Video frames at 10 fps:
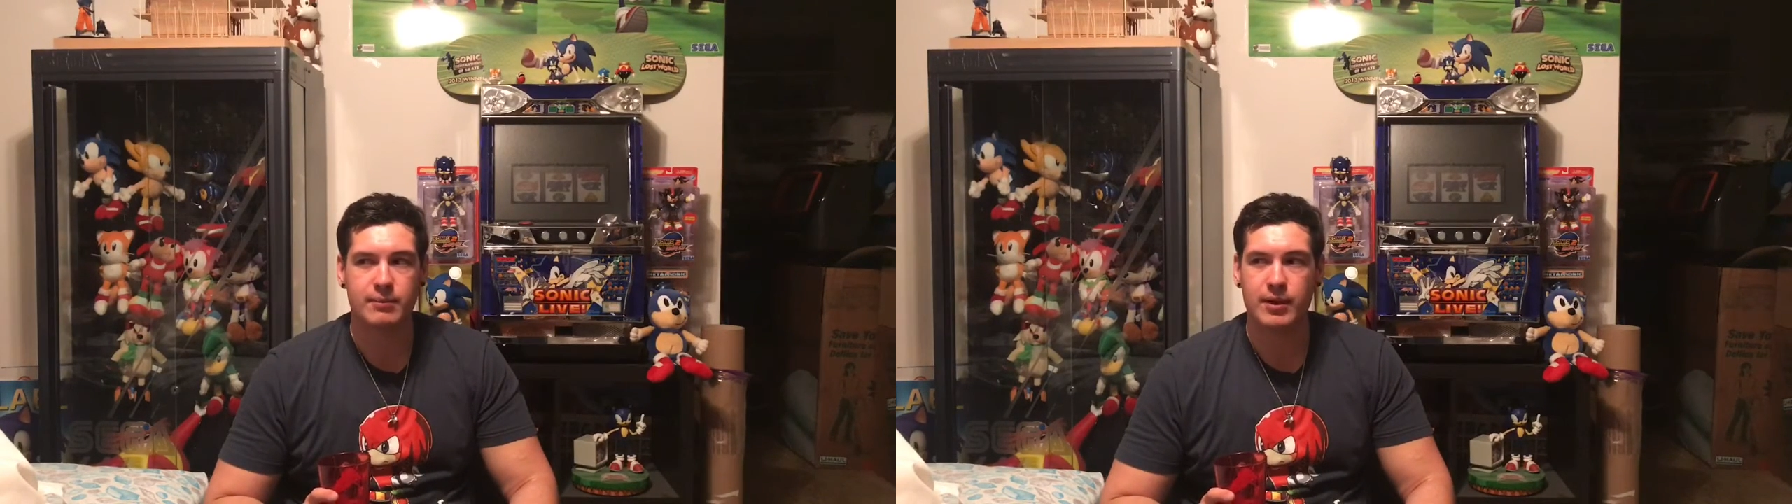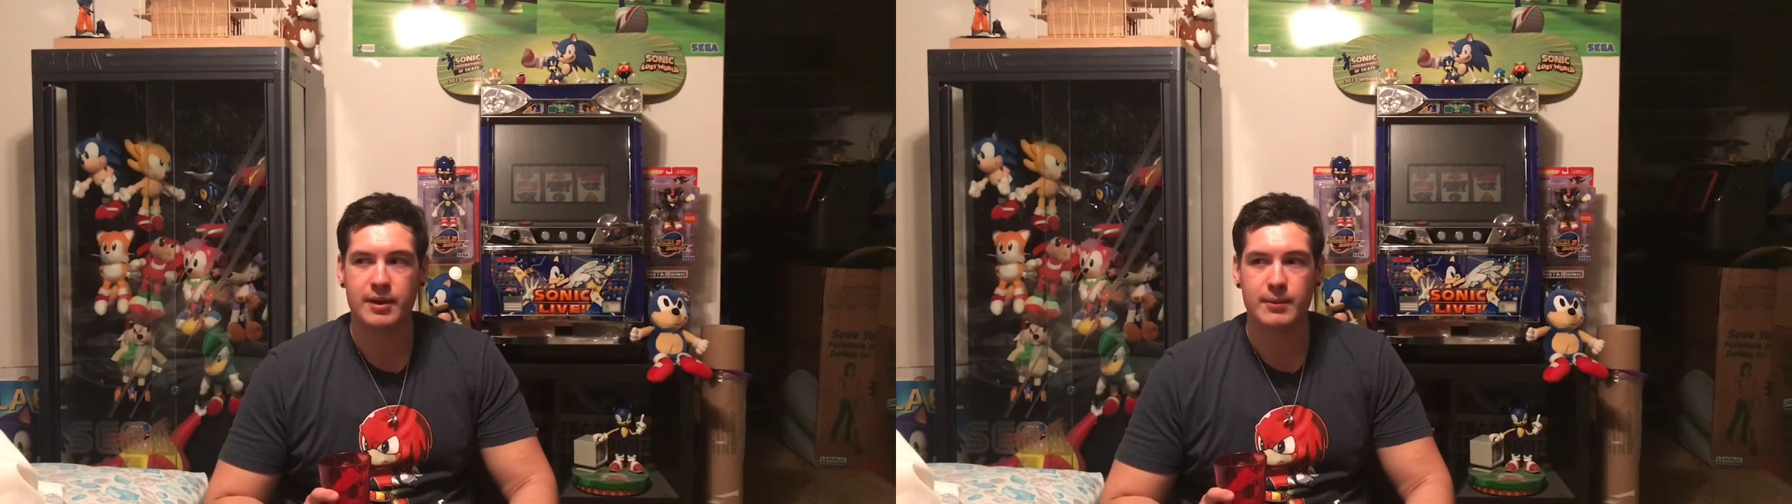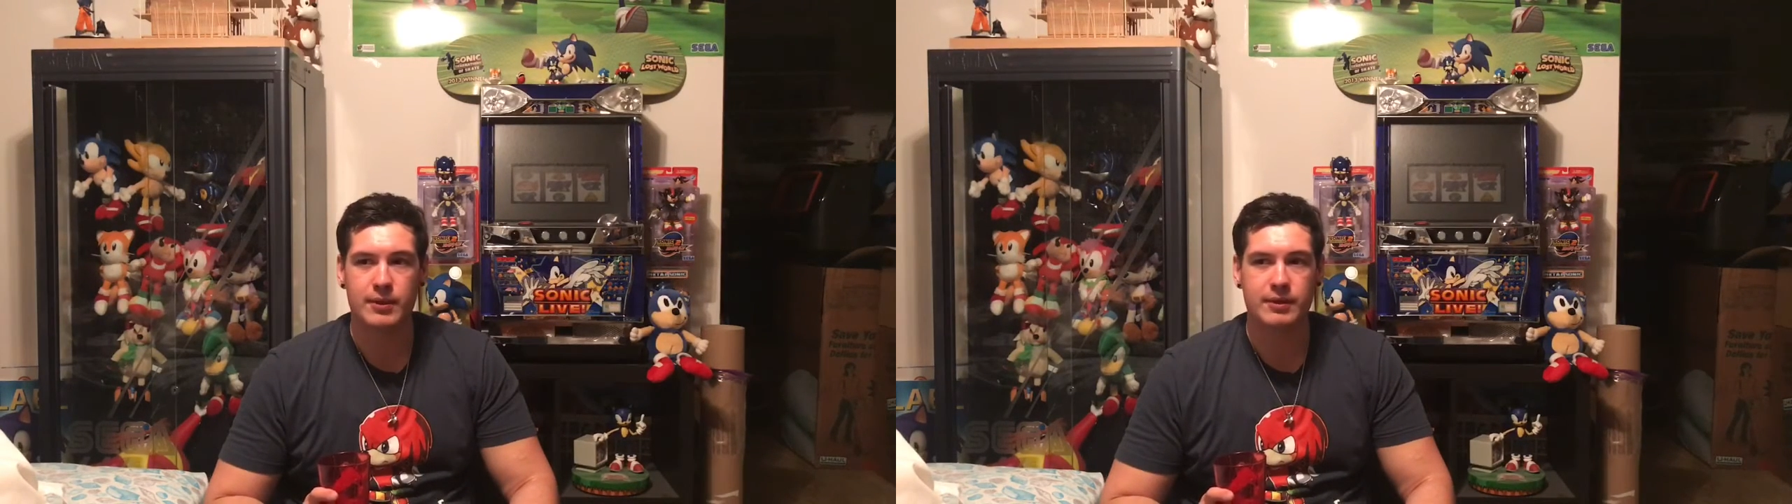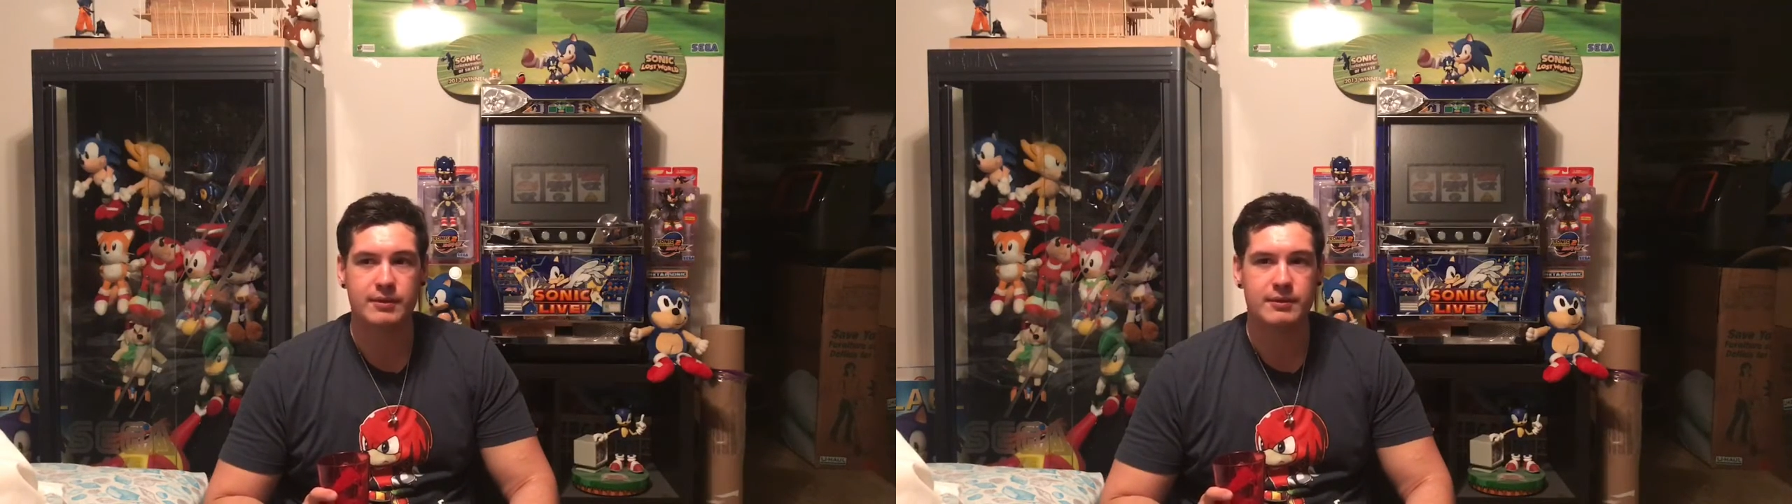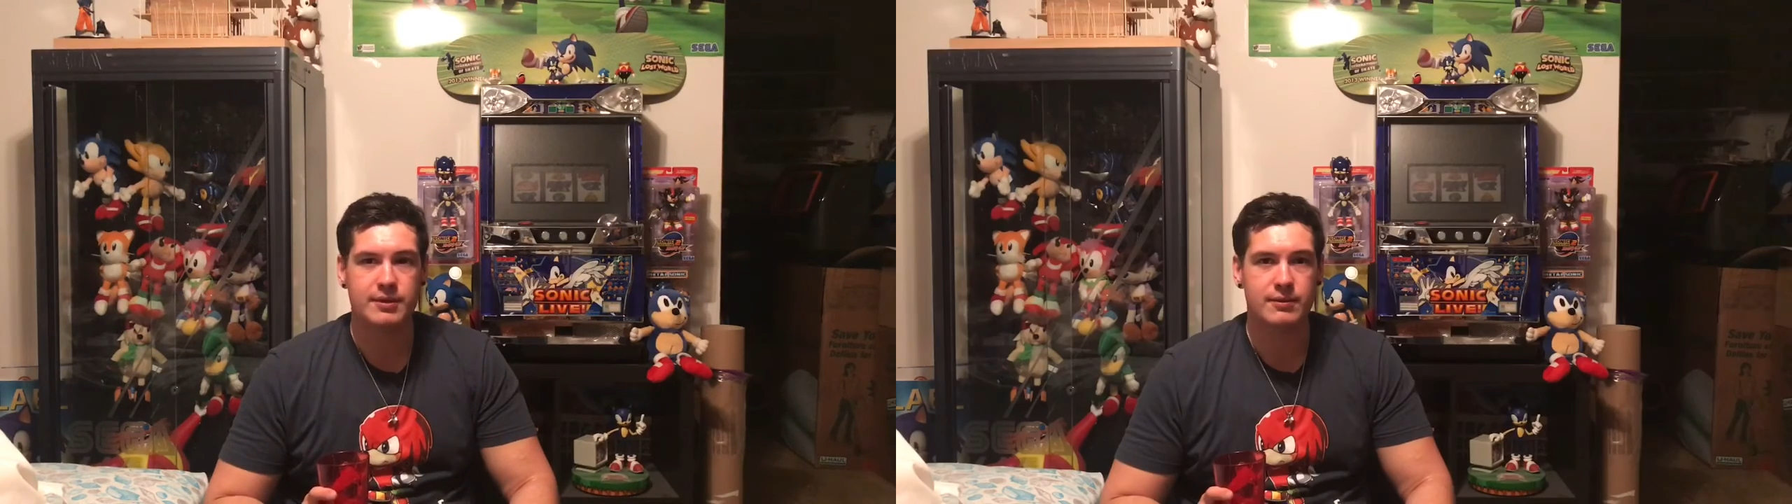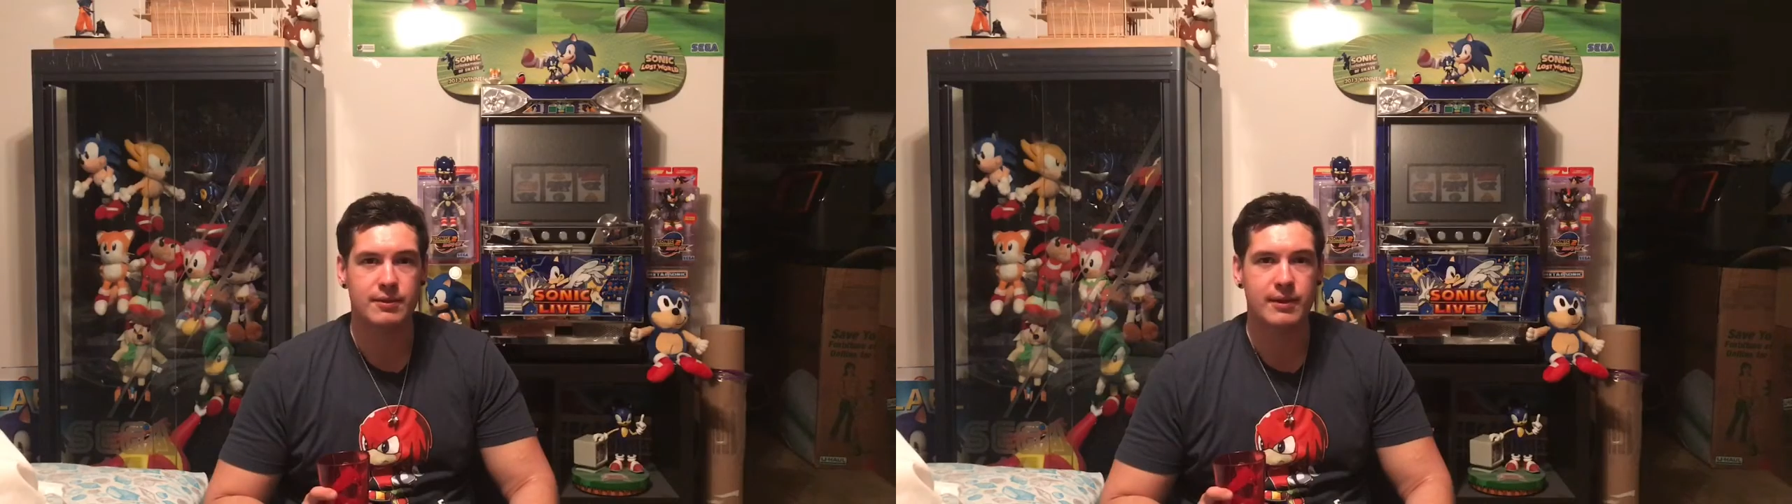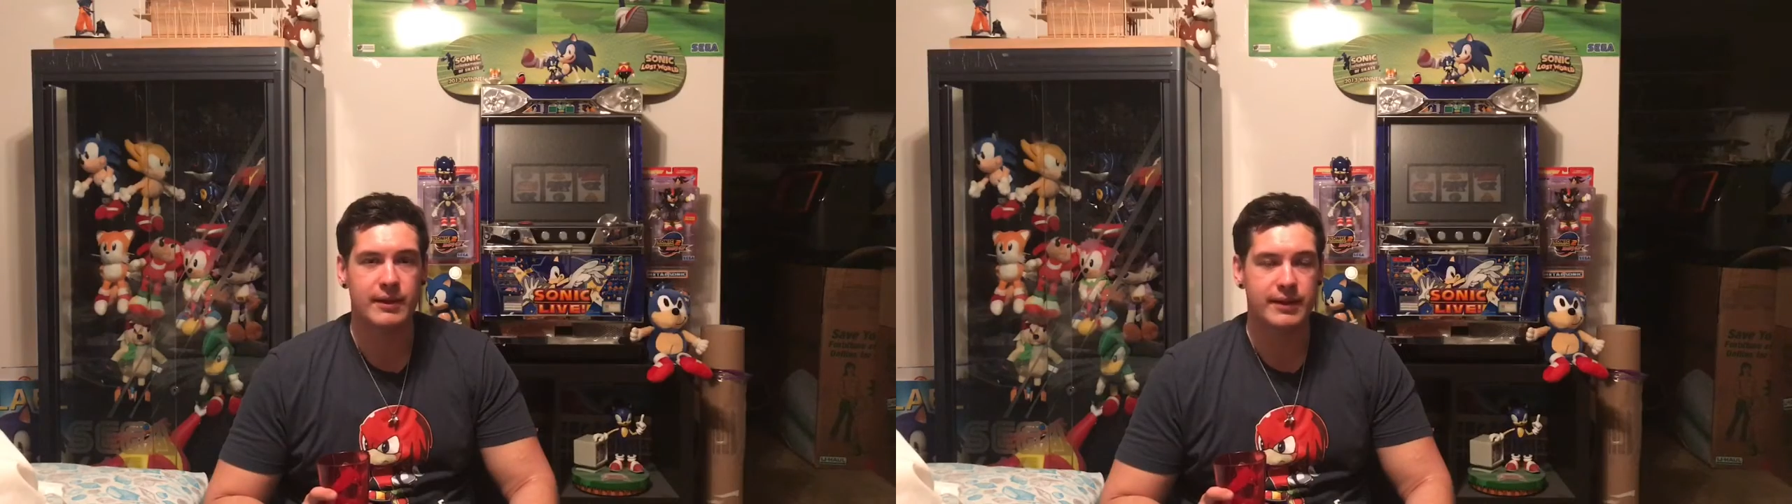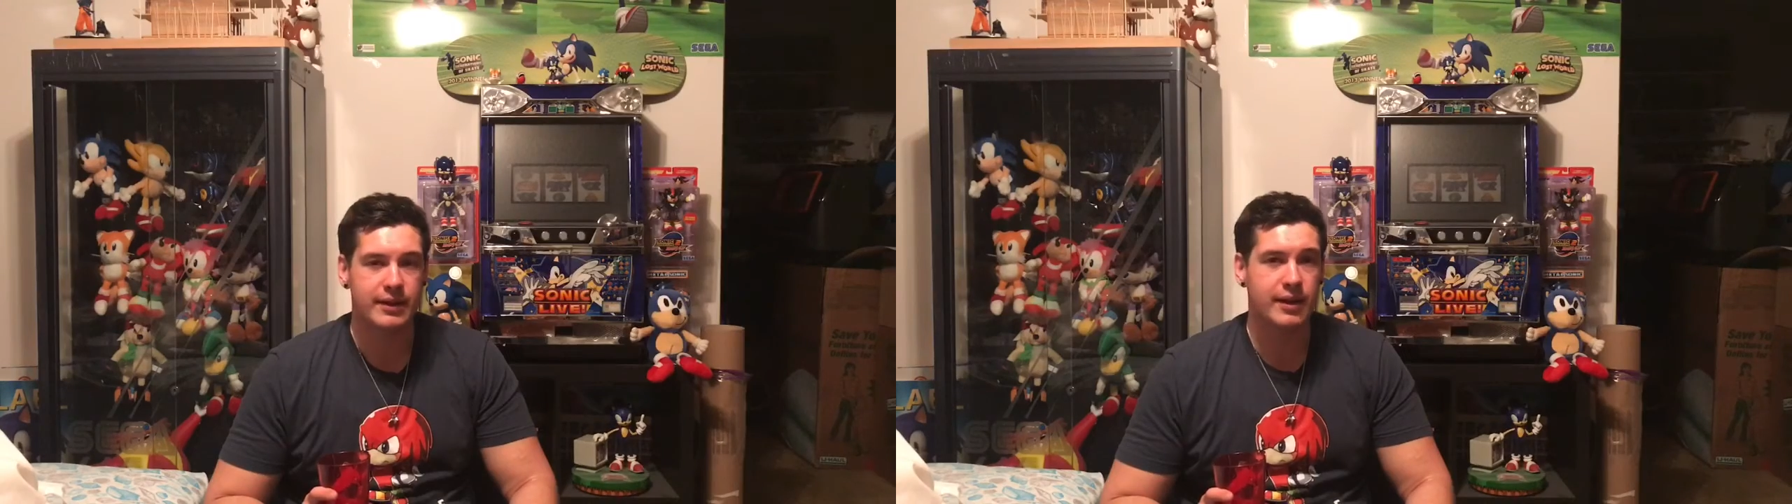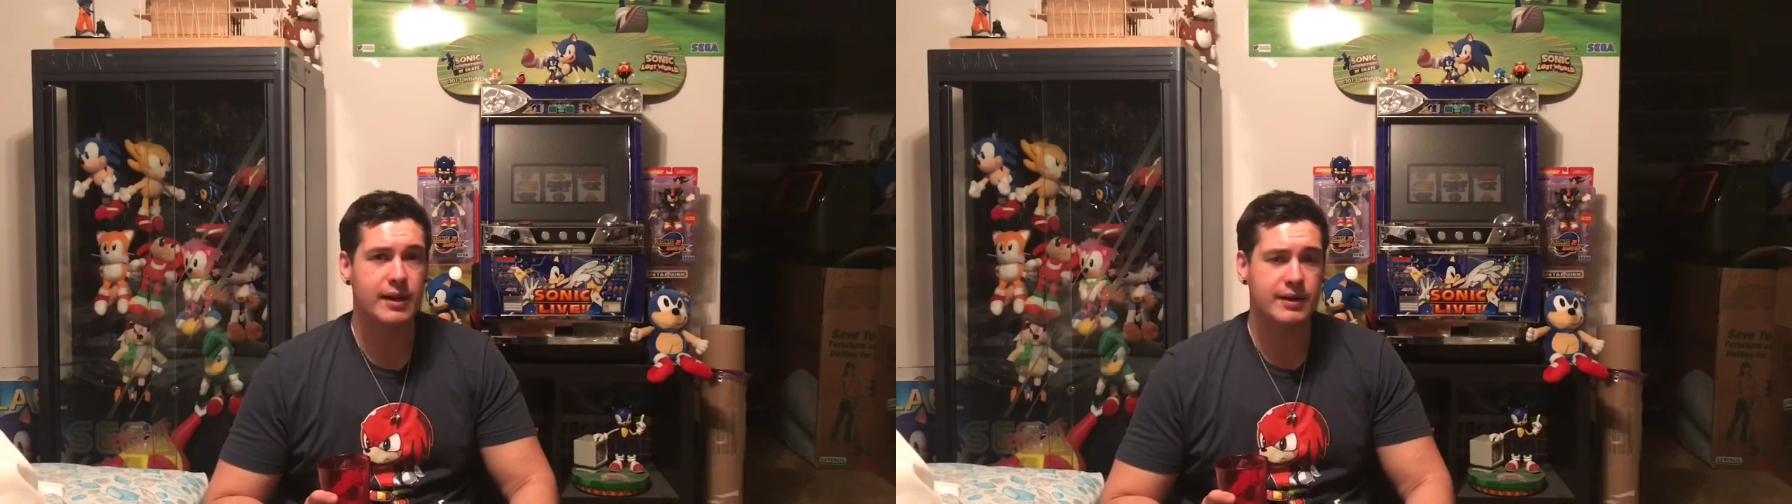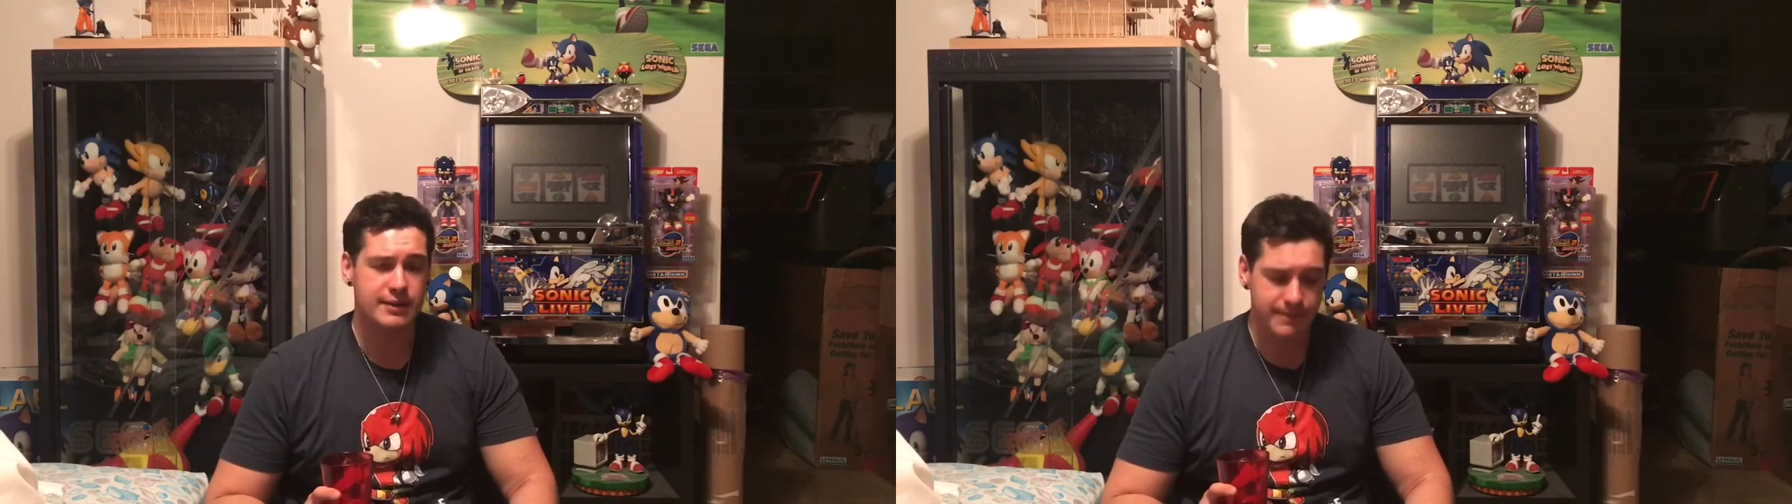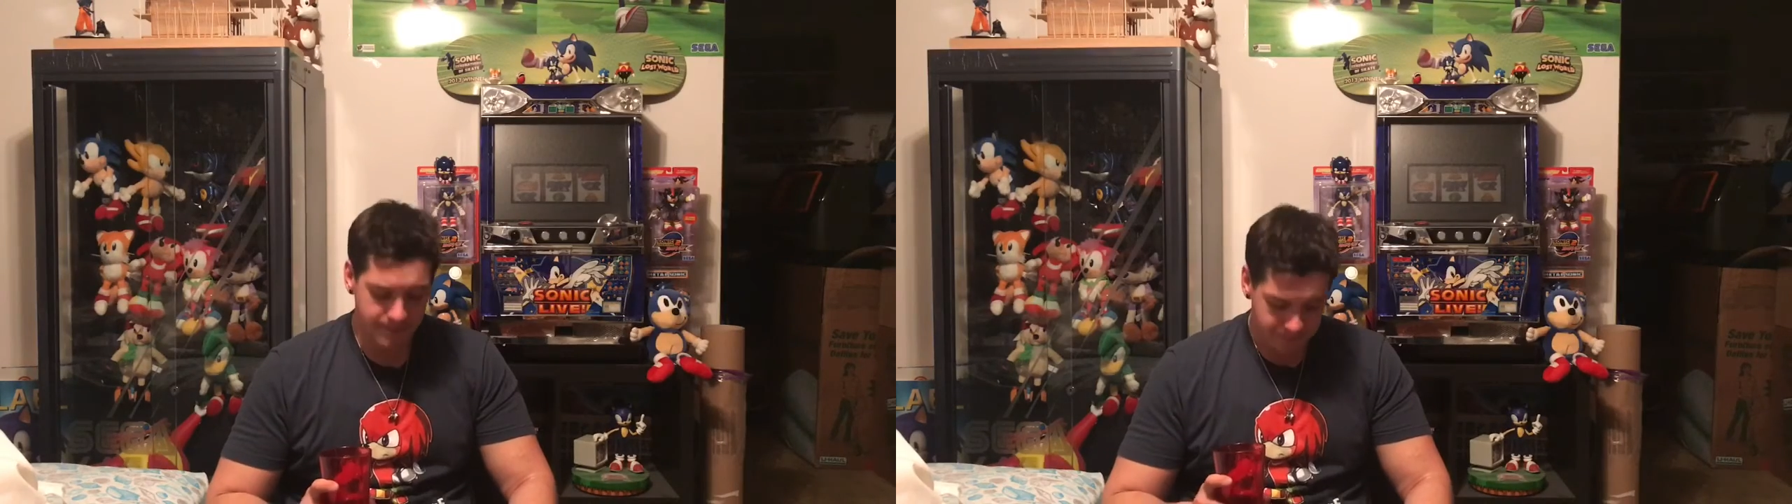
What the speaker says: brick and mortar store around here has.